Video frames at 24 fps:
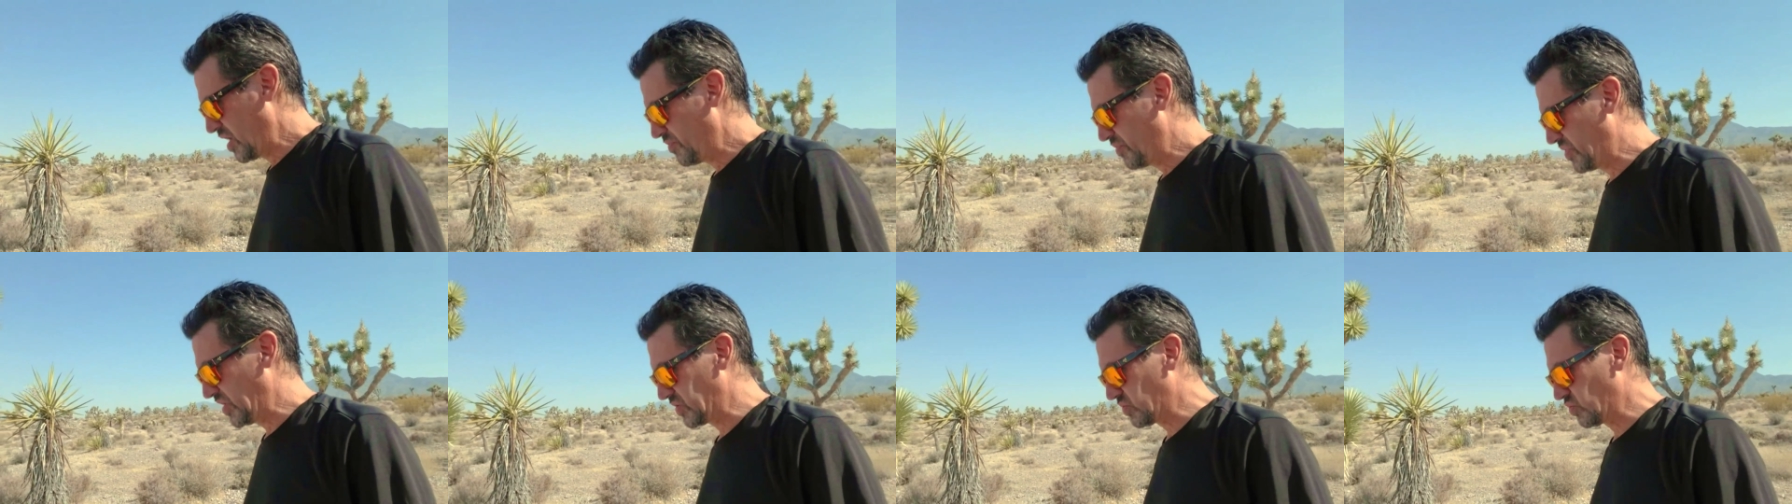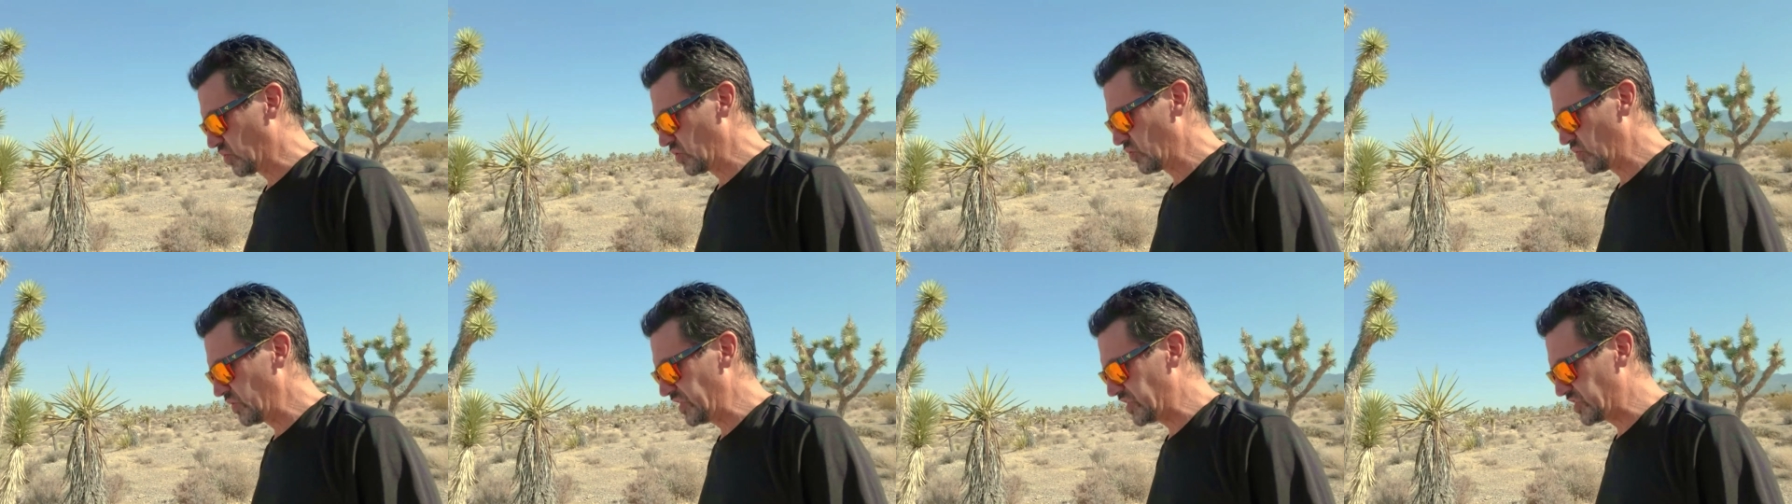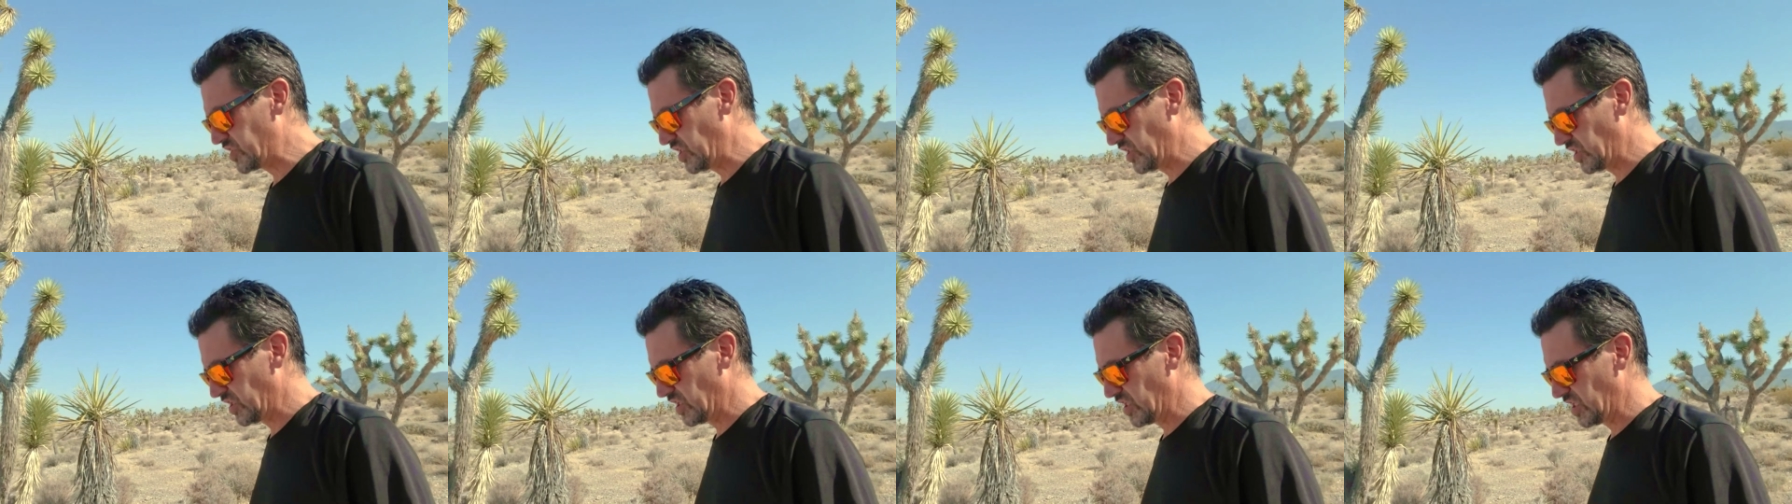but we're
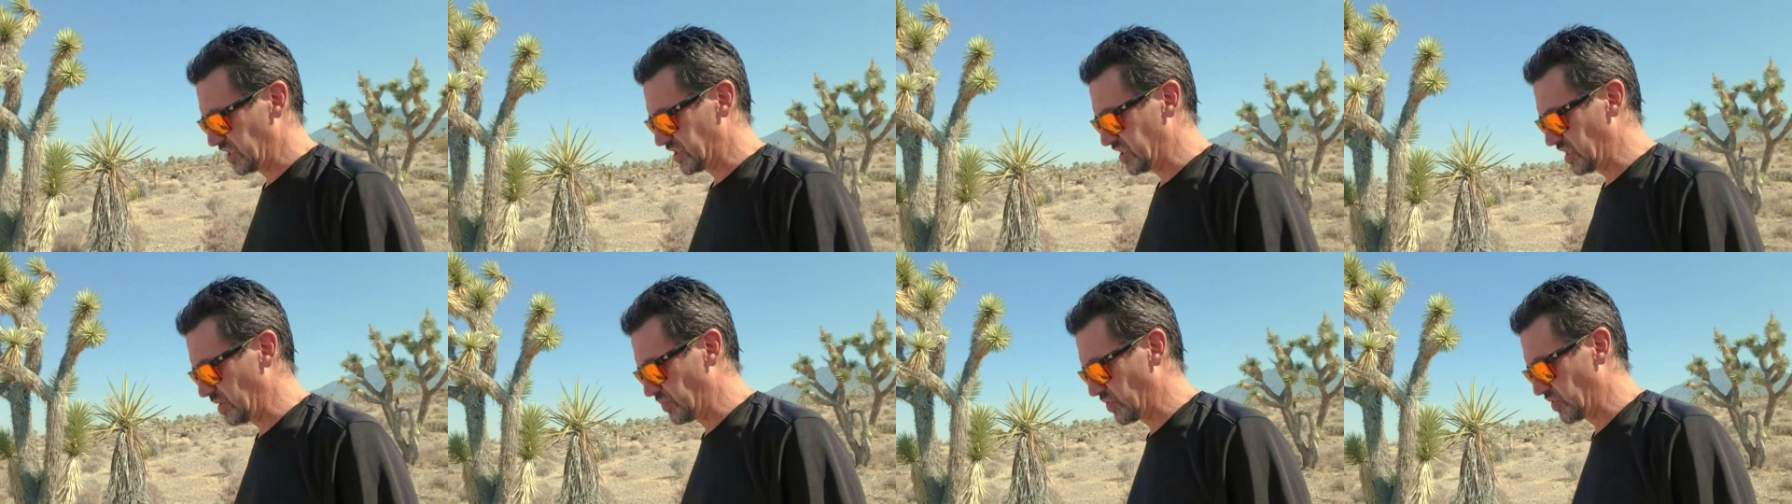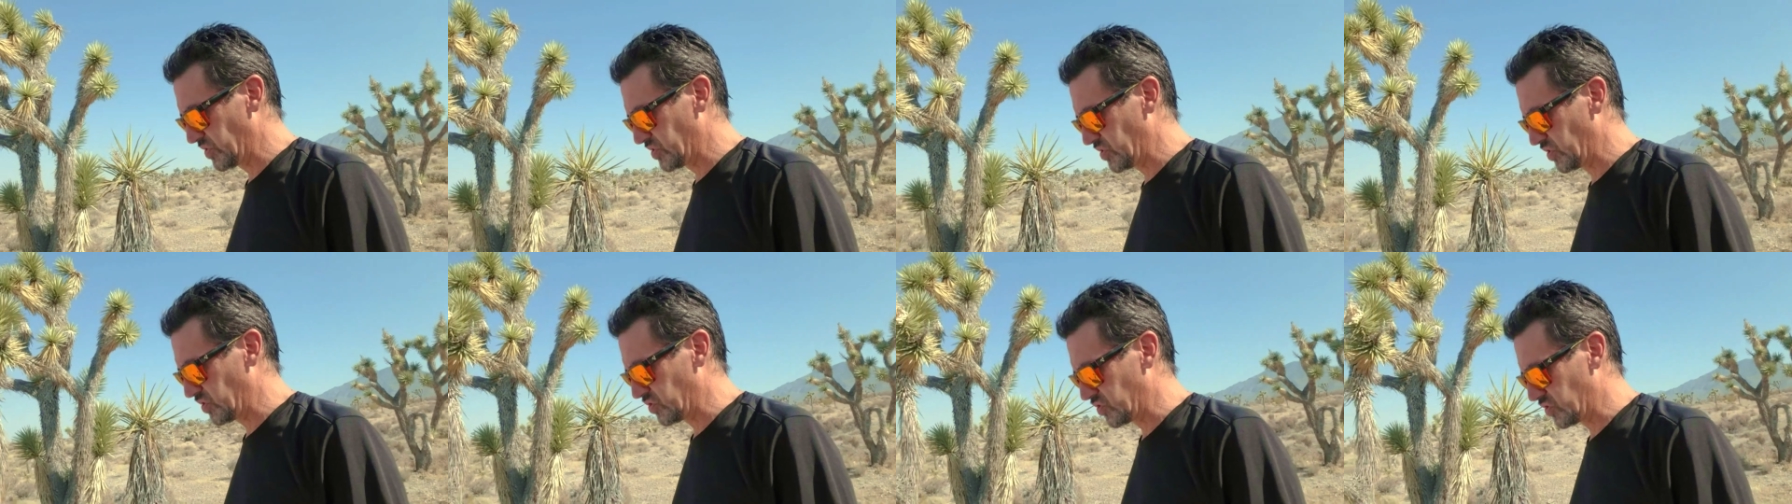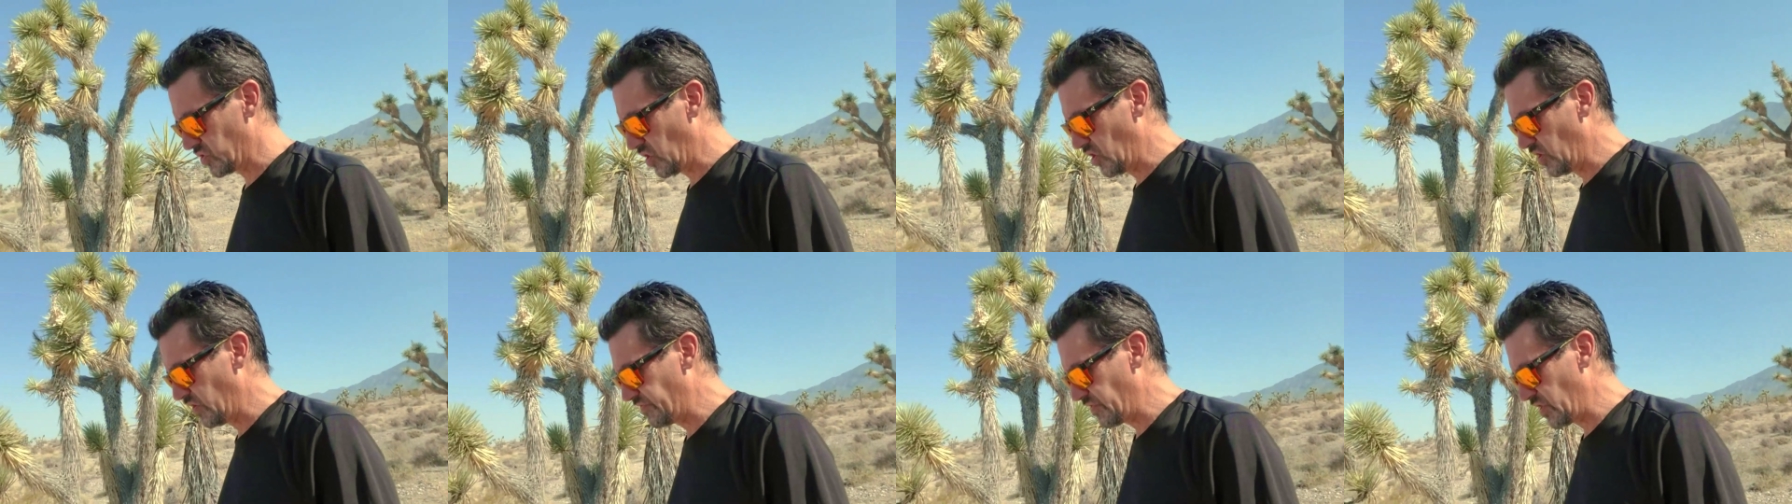reaching temperatures
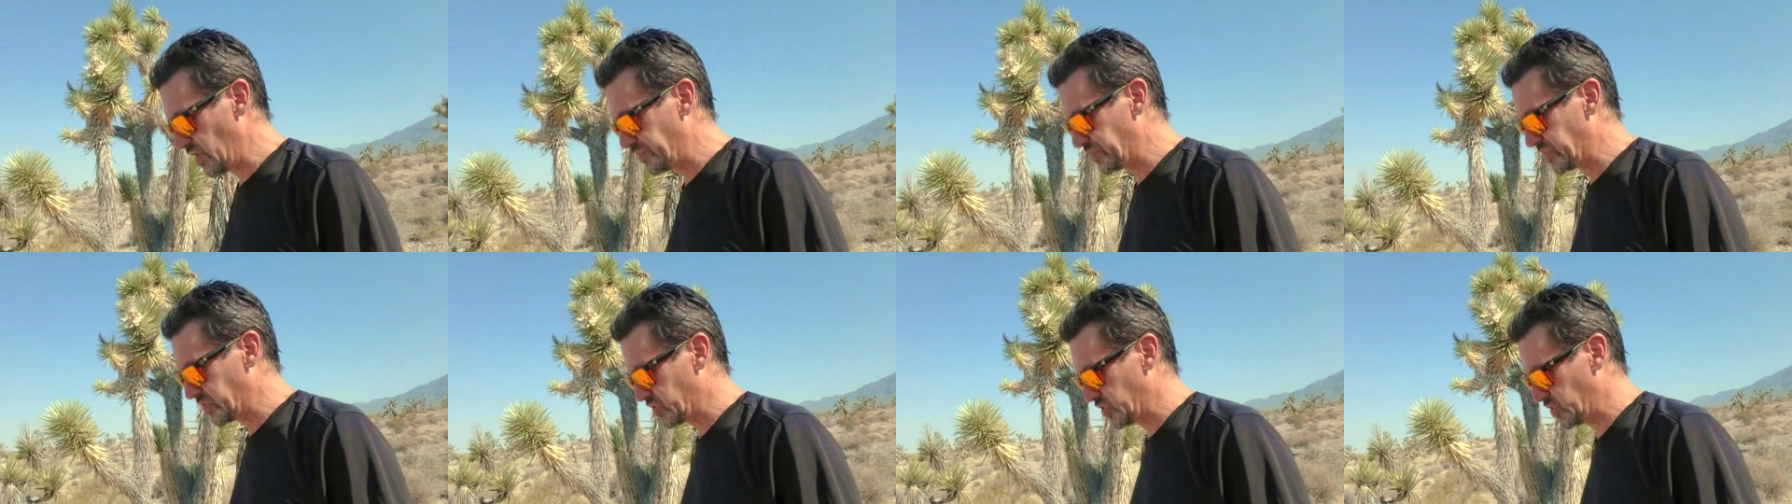of up